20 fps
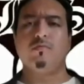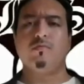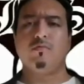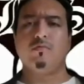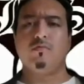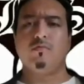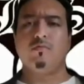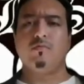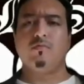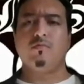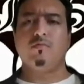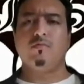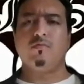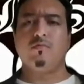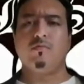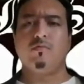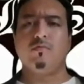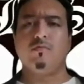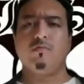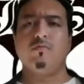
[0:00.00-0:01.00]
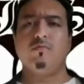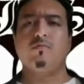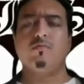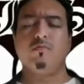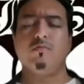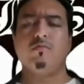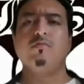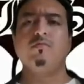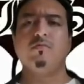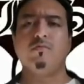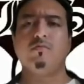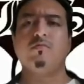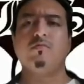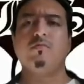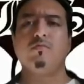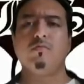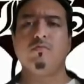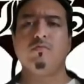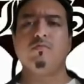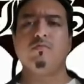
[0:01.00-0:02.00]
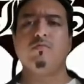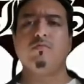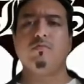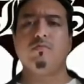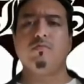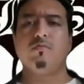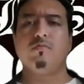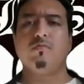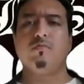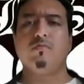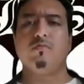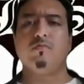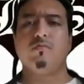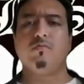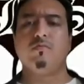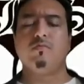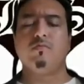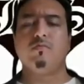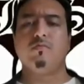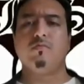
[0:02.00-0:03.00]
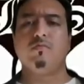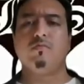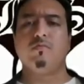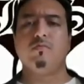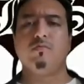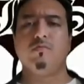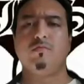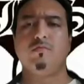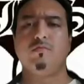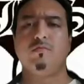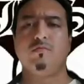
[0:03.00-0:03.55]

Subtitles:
(silent)